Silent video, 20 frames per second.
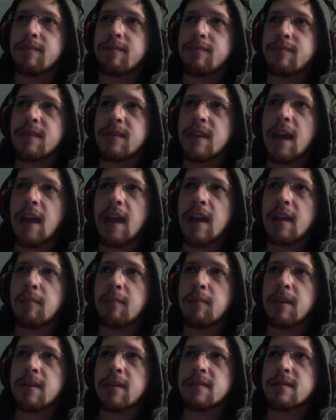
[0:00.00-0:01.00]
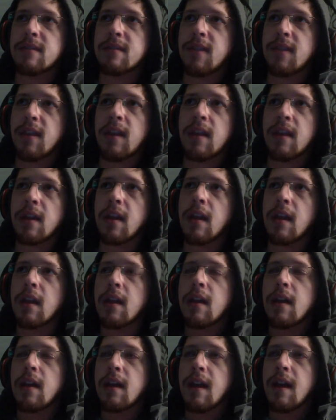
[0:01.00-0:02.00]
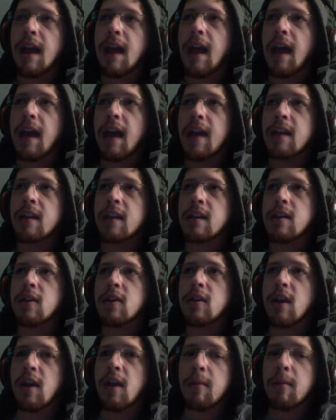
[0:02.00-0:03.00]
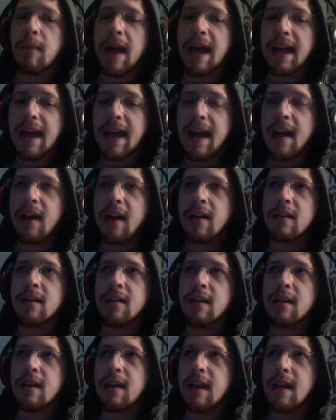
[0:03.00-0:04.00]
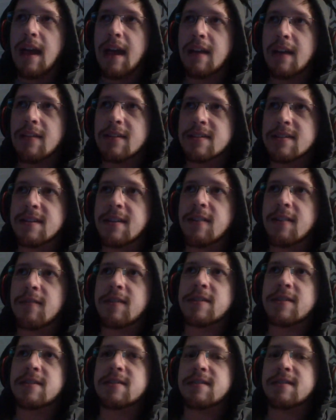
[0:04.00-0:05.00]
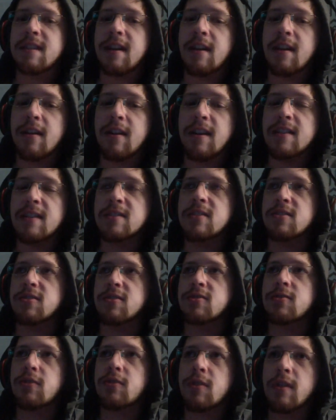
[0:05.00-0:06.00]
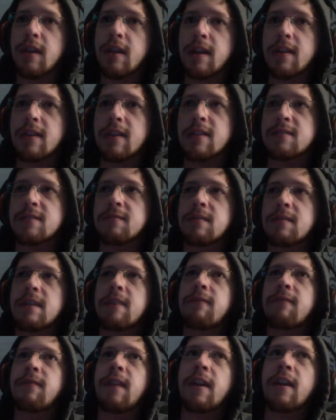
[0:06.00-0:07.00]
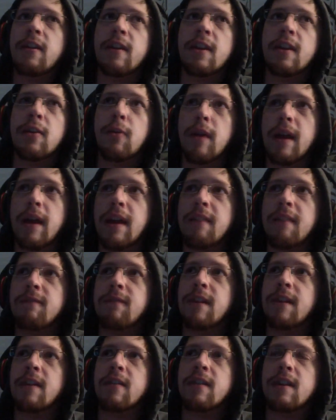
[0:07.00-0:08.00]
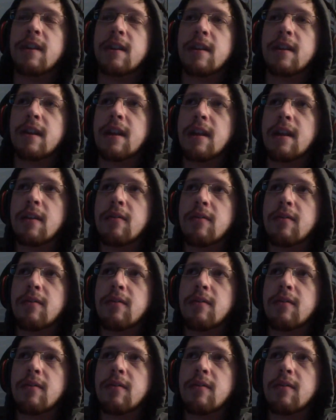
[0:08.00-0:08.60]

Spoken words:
Yeti beast thing, and you come back out and Lazarevich is there and he's destroying this very quaint, very, you know,